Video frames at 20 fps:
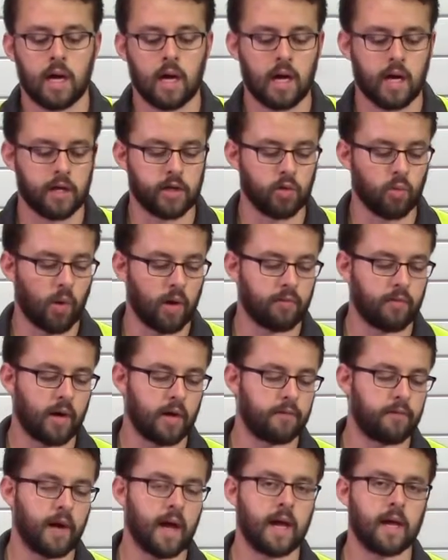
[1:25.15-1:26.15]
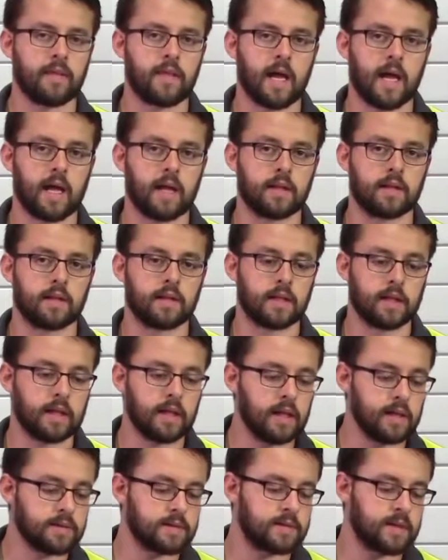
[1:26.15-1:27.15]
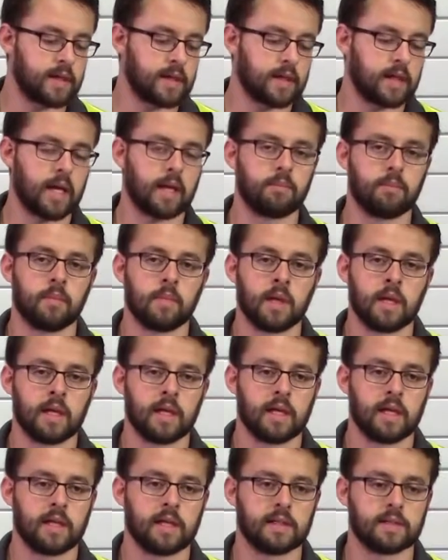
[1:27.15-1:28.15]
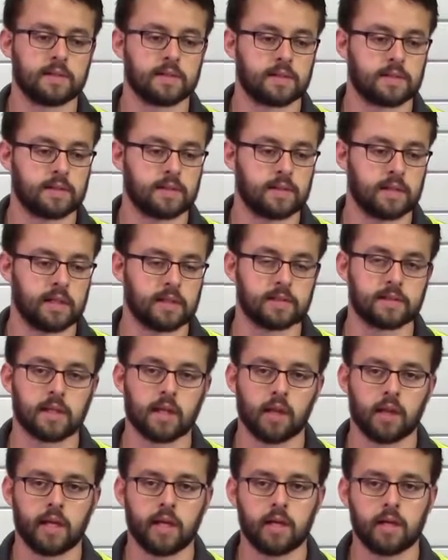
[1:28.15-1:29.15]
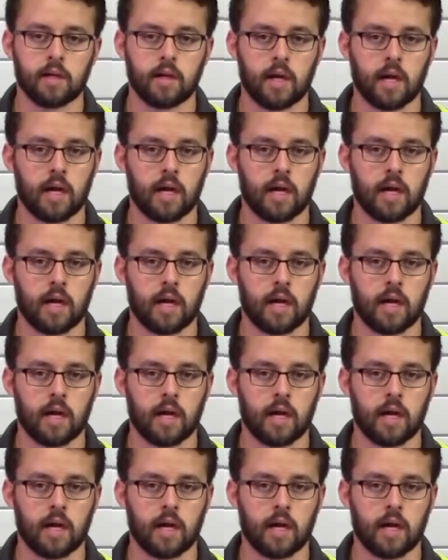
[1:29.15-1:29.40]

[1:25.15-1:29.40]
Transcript: Uh, you want to verify that the heatsink can is is clean.